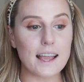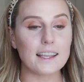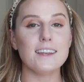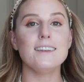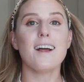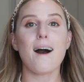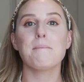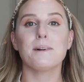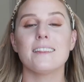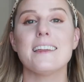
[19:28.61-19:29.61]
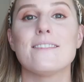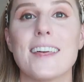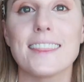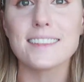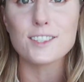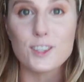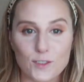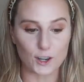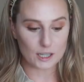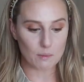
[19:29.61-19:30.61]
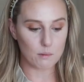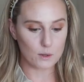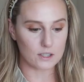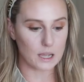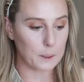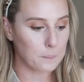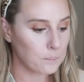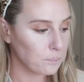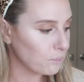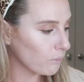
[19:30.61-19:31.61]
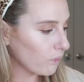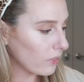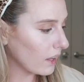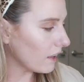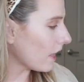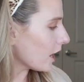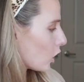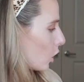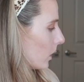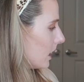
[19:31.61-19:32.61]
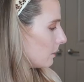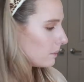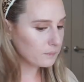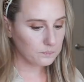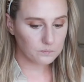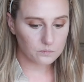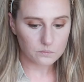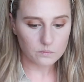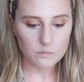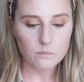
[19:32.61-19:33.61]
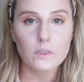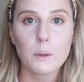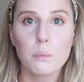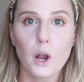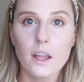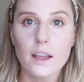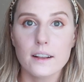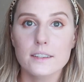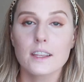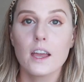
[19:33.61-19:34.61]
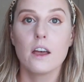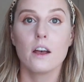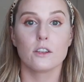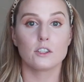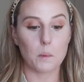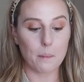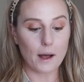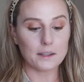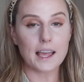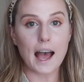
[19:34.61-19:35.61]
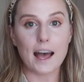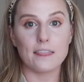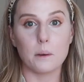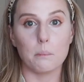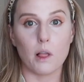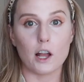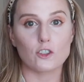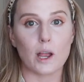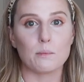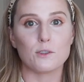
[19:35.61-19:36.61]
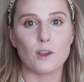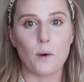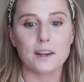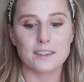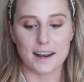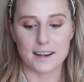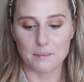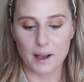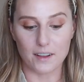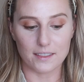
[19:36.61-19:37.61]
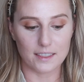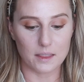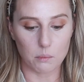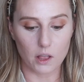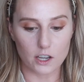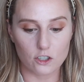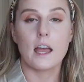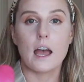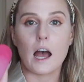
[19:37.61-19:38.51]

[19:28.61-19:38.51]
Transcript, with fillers: I cannot believe that this is the first time I'm using like cream products. So I'm about to add the blush. I'm so excited about the blush.